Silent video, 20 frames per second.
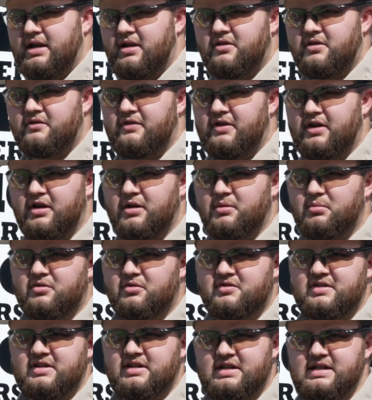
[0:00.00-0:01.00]
other
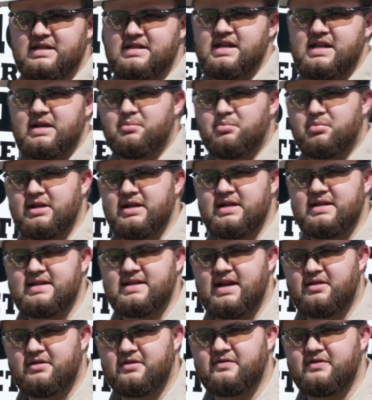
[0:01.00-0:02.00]
variables that could take place
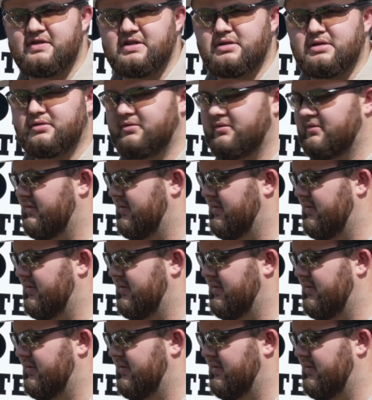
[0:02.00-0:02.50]
out in the field.